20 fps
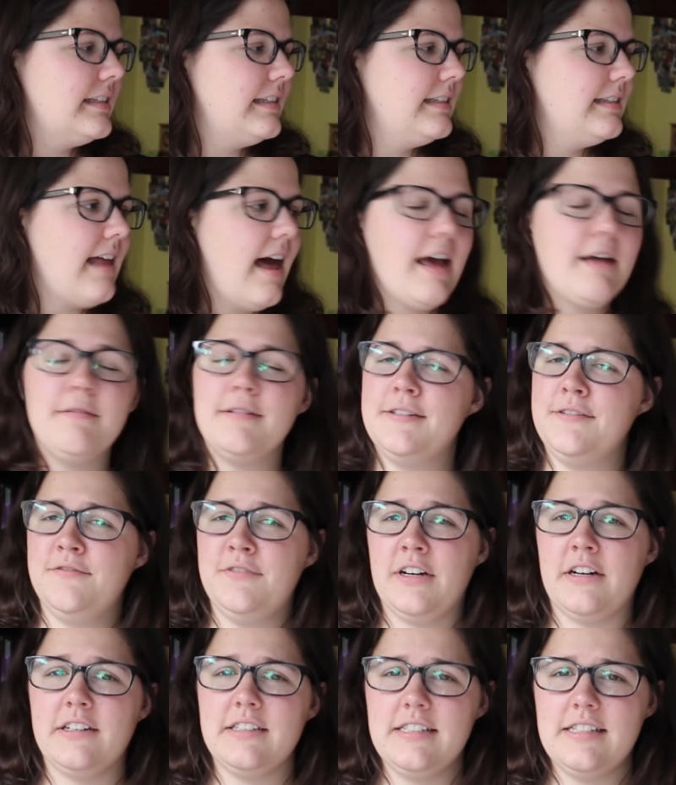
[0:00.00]
is that it was
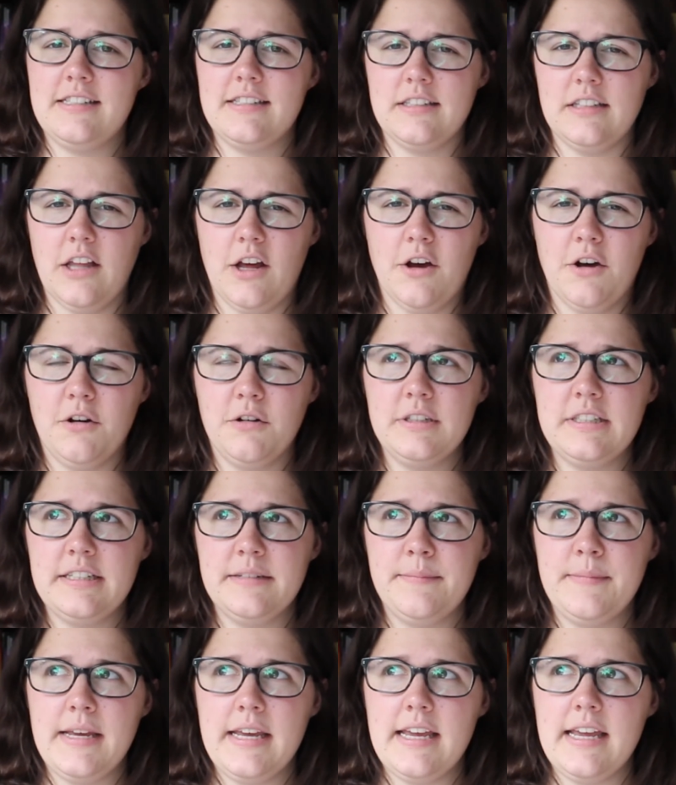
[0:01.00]
very slow
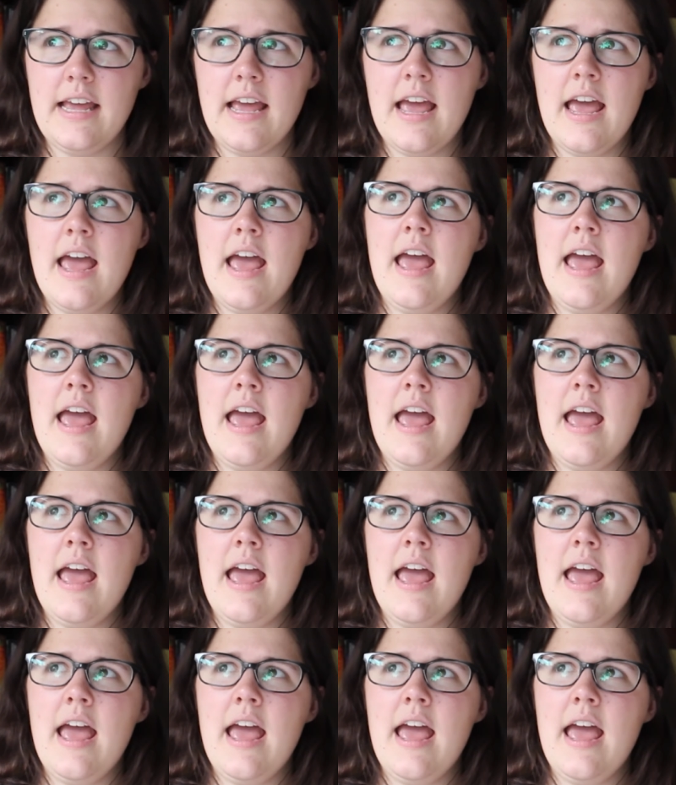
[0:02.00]
to me,